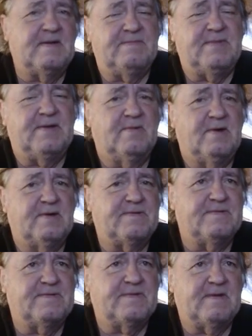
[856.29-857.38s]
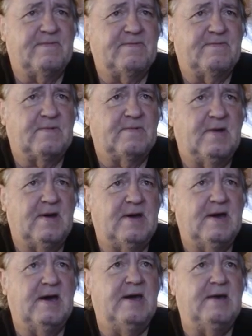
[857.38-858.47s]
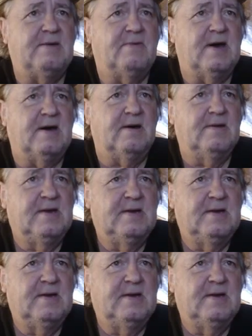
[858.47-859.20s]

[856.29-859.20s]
I've been watching stuff quite a while.